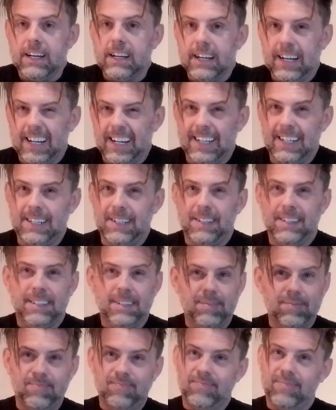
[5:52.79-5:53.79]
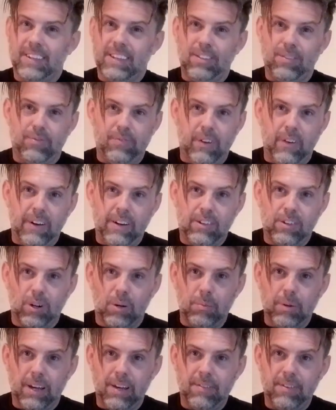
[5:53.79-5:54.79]
It's very
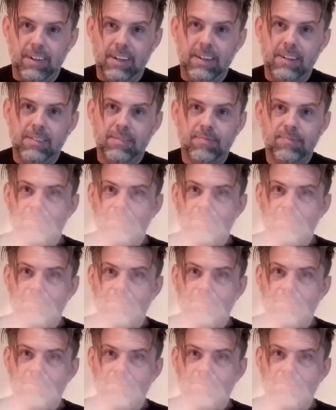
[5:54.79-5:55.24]
top heavy.